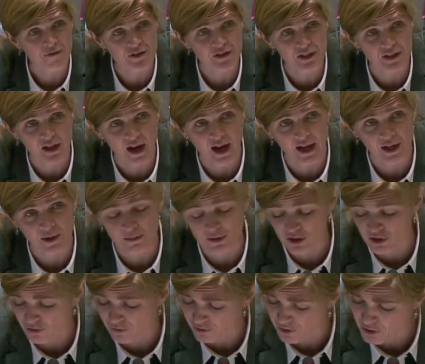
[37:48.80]
Korea can
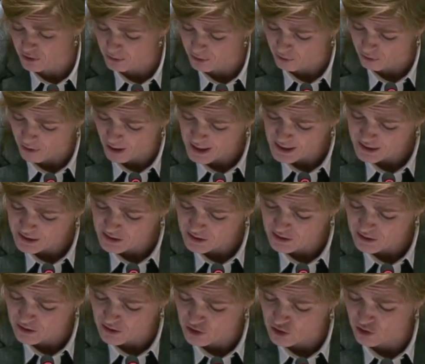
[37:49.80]
be a
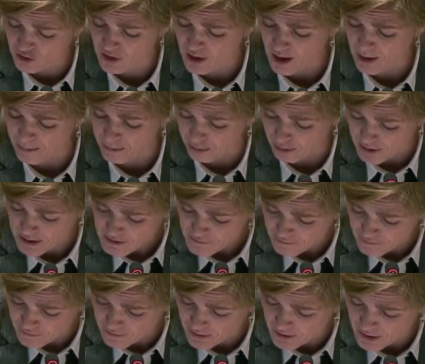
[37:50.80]
very influential
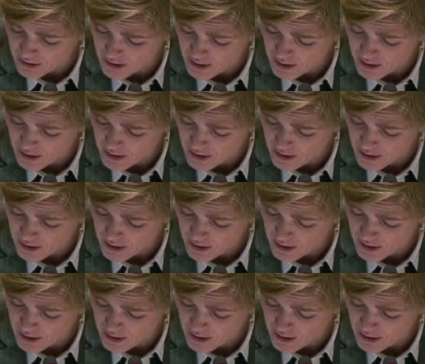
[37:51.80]
player